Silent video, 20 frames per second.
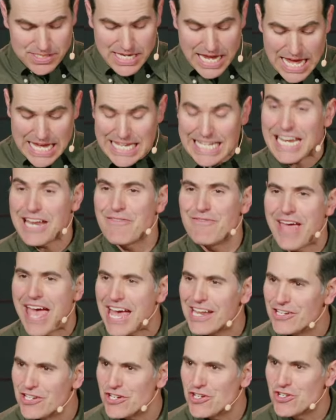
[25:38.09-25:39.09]
taken
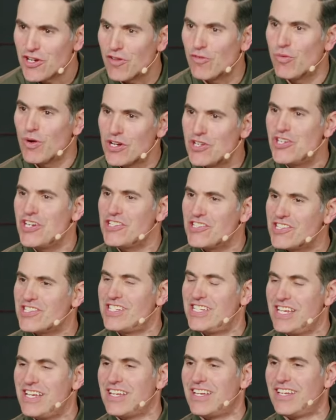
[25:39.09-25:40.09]
advantage of what
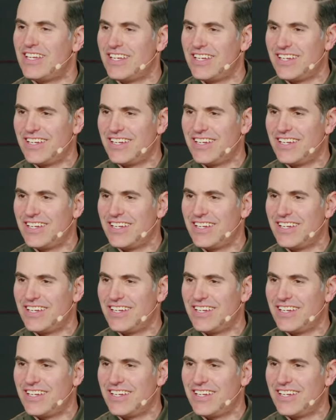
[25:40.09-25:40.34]
Jesus did